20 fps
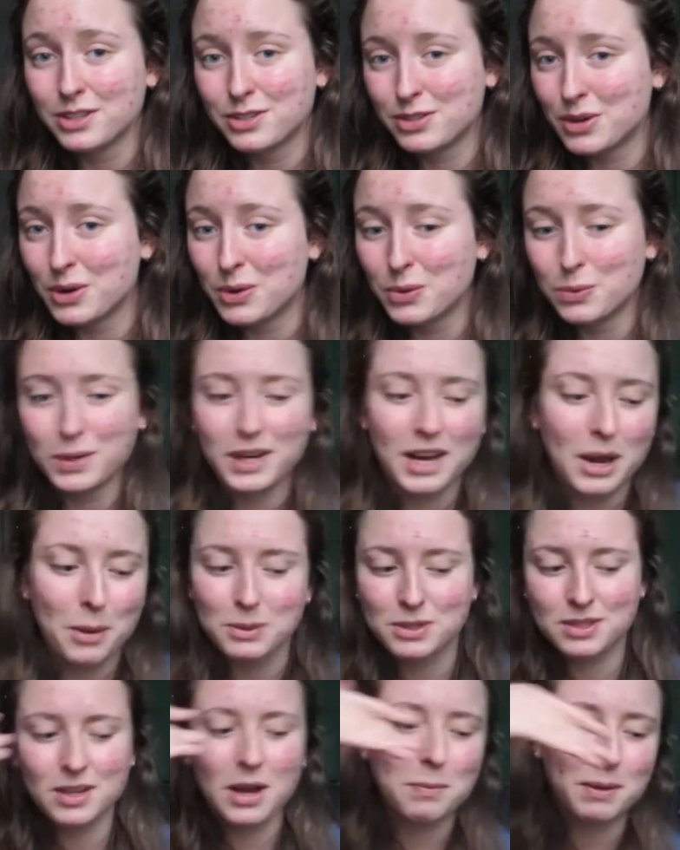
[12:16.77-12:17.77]
So when I
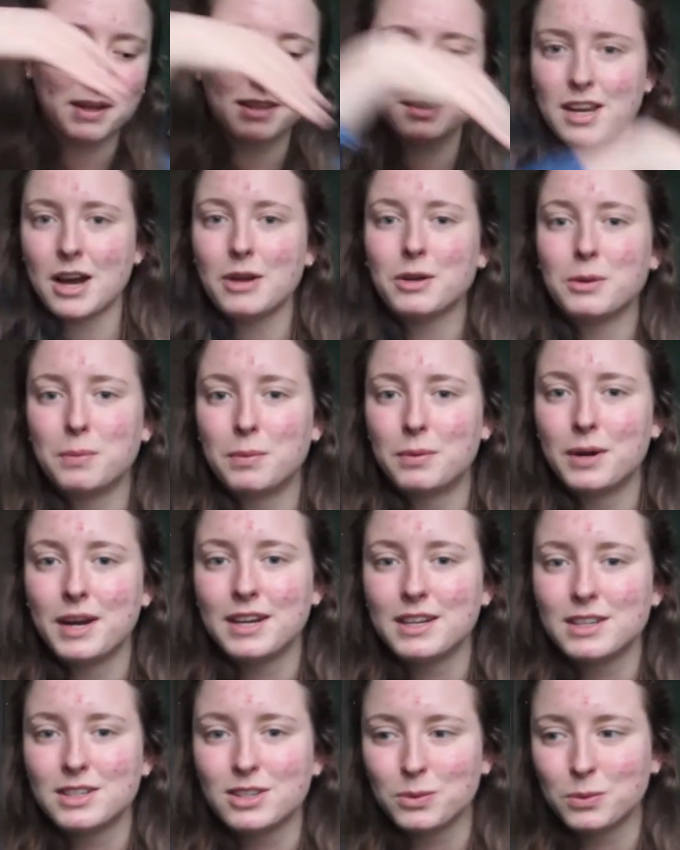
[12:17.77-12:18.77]
was coming down a
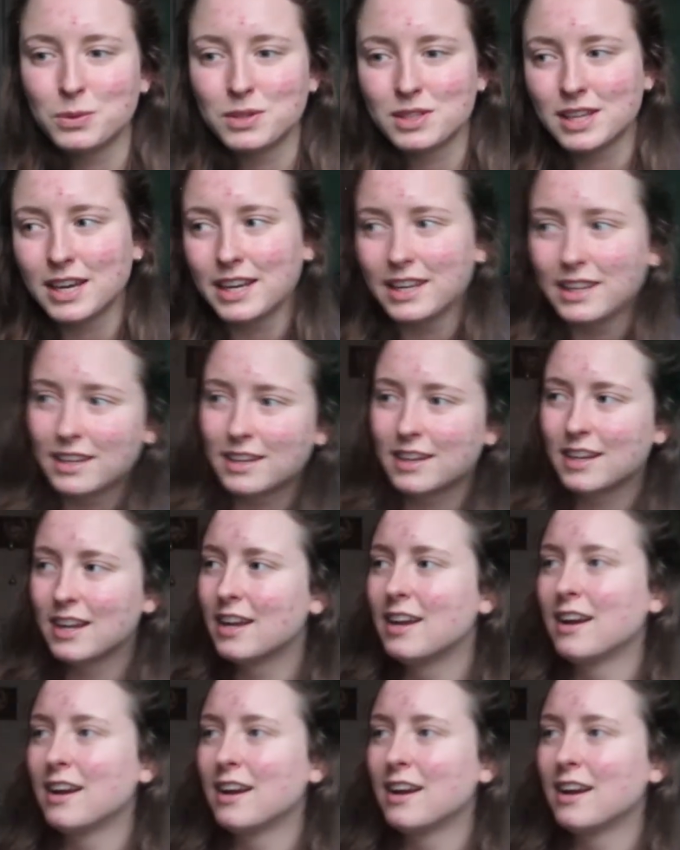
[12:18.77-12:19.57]
bridge, it was like